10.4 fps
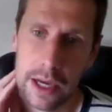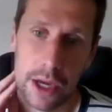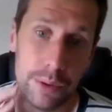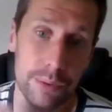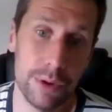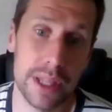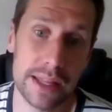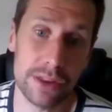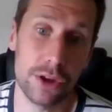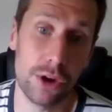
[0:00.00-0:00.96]

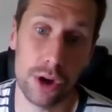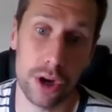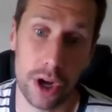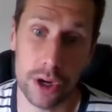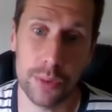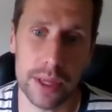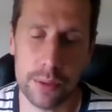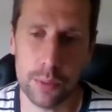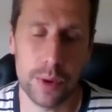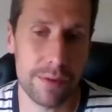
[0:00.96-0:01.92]
relate to God? How do we,
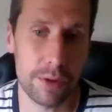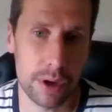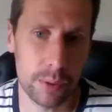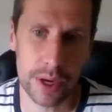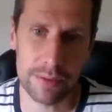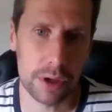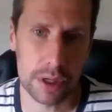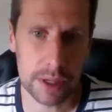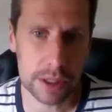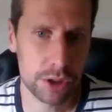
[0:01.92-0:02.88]

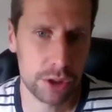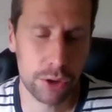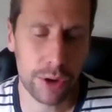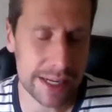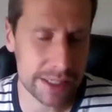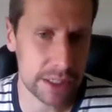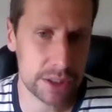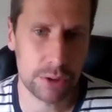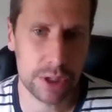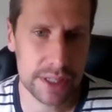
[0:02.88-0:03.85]
whenever a
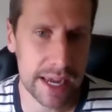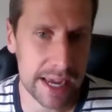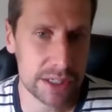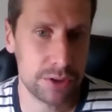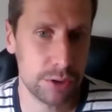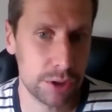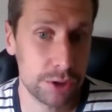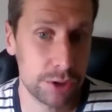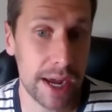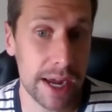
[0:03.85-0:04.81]
crisis or a test or a
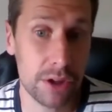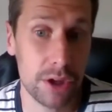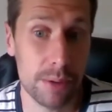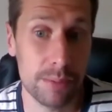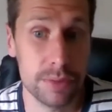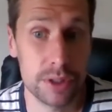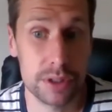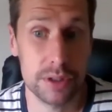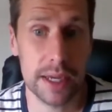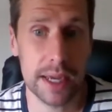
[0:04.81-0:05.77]
trial
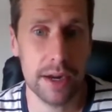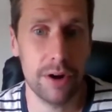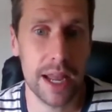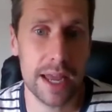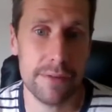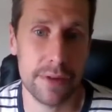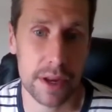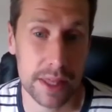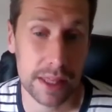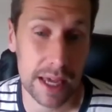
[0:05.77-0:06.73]
comes in our life? And
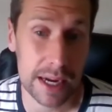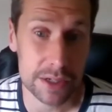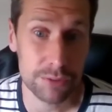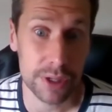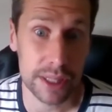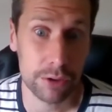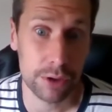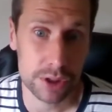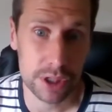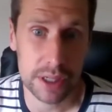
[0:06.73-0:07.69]
I think that is really
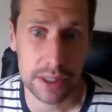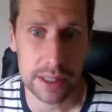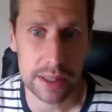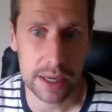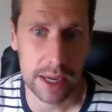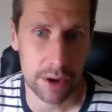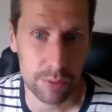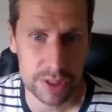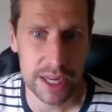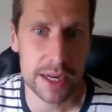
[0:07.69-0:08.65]
crucial in that kind of
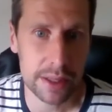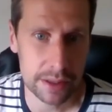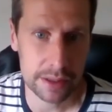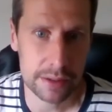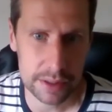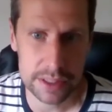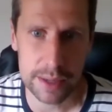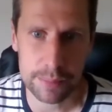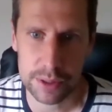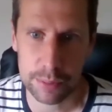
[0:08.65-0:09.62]
resilient
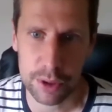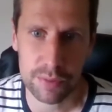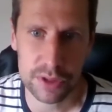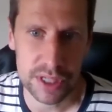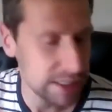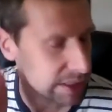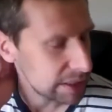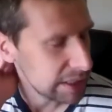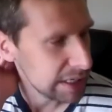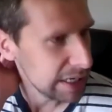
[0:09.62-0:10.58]
discipleship
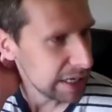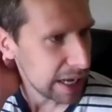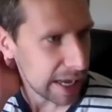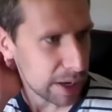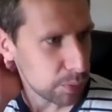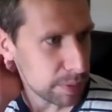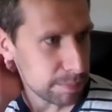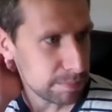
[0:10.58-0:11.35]
conversation. We